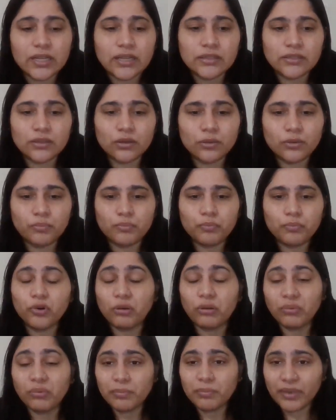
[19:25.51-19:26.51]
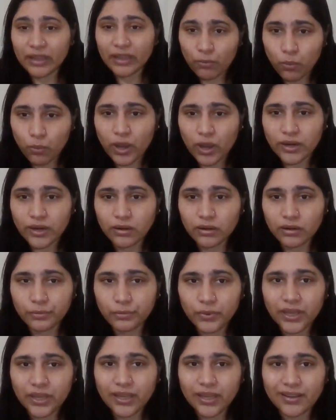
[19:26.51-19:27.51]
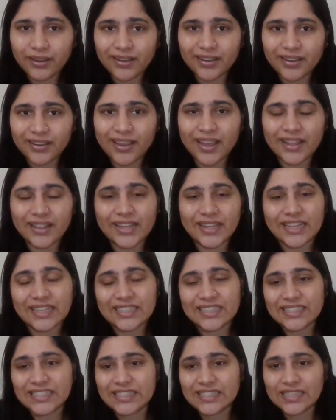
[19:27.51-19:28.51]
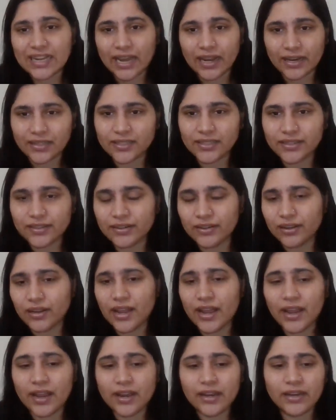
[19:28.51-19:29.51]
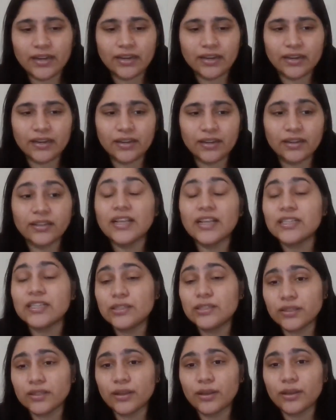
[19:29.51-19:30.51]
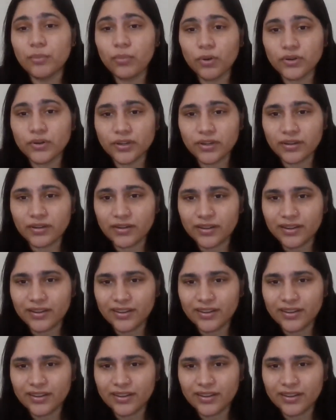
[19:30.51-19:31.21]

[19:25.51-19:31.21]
So probably pick one a week and then start. And that's important.